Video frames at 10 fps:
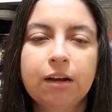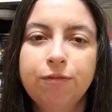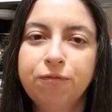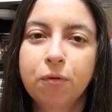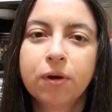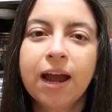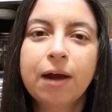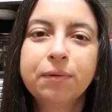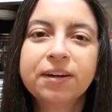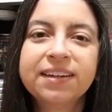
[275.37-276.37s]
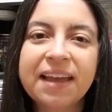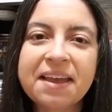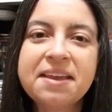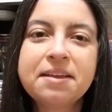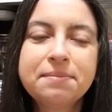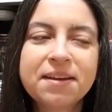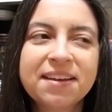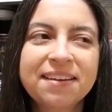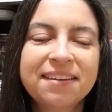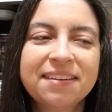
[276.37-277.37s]
a four hour game
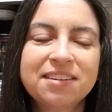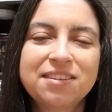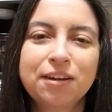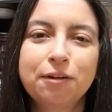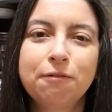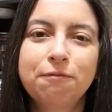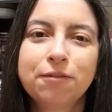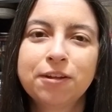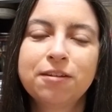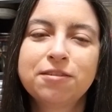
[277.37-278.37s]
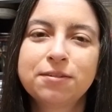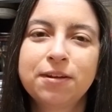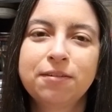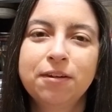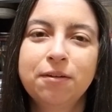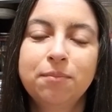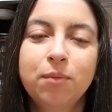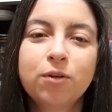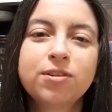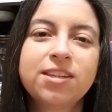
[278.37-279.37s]
so, for those who don't know,
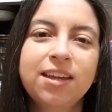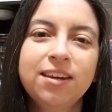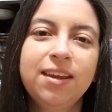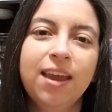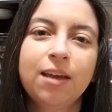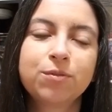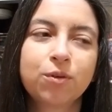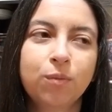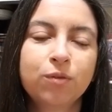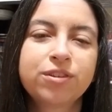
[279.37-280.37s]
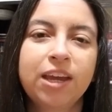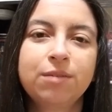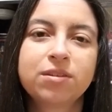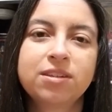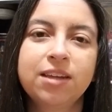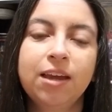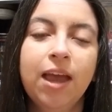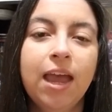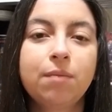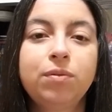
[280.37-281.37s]
most indie games or most games that say,
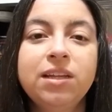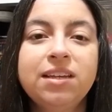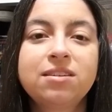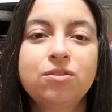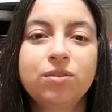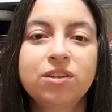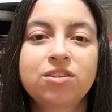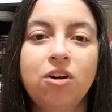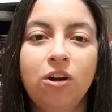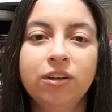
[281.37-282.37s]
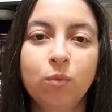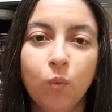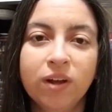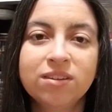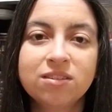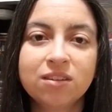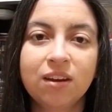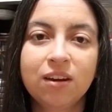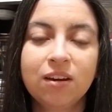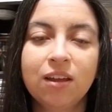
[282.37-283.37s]
hey, please do this all in one
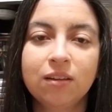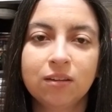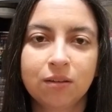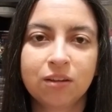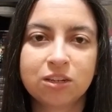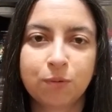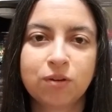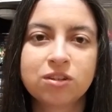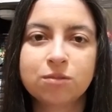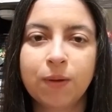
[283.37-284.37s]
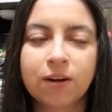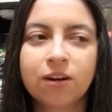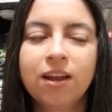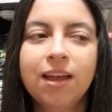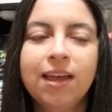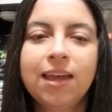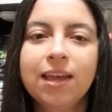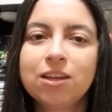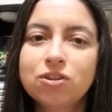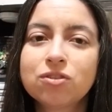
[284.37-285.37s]
sitting, it, the experience is better,
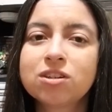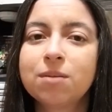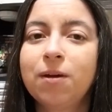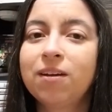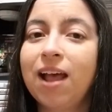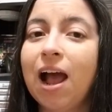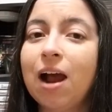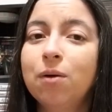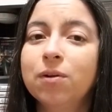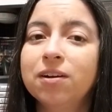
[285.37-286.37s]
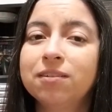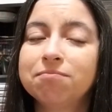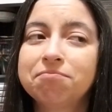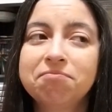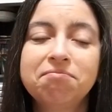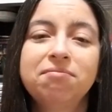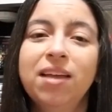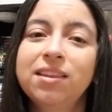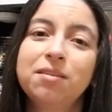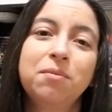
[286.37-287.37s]
it's usually about an hour,
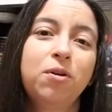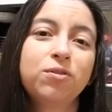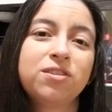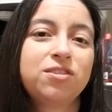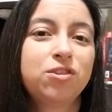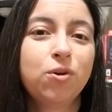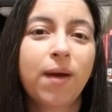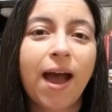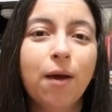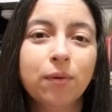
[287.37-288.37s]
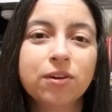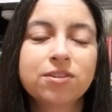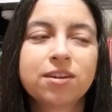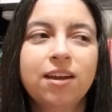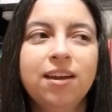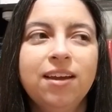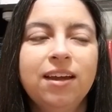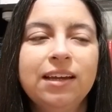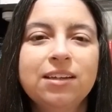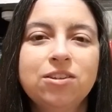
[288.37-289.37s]
at the most, two hours.
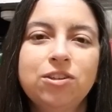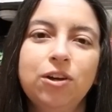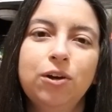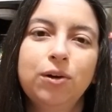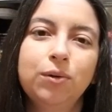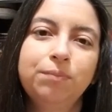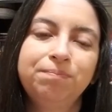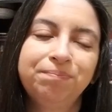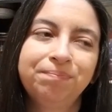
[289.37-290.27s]
So,